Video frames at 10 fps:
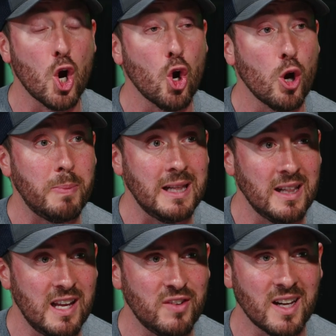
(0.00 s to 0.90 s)
urban
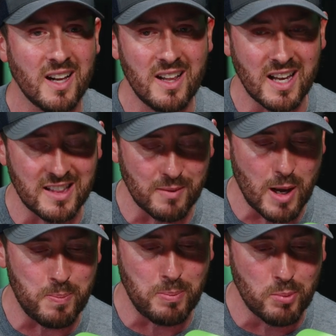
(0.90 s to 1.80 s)
living. Like think
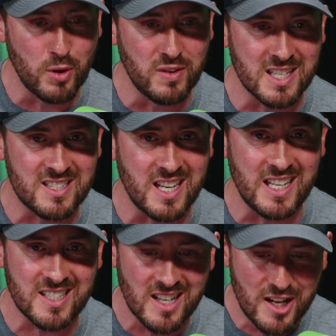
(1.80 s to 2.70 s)
about people moving to
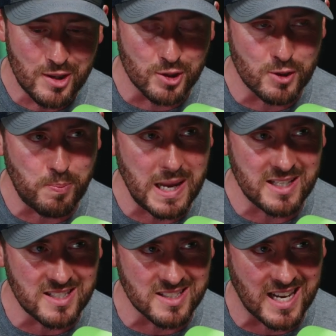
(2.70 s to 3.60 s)
cities, their
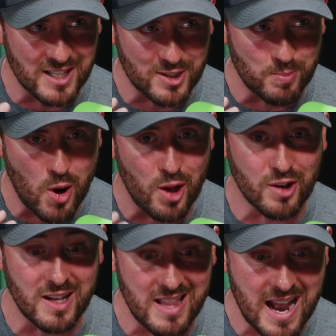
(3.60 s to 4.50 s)
spaces get smaller.
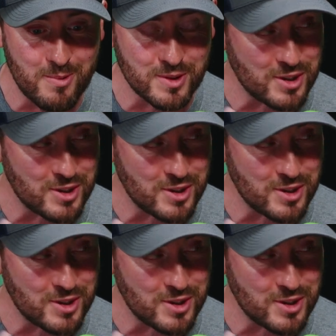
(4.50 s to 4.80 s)
And that was the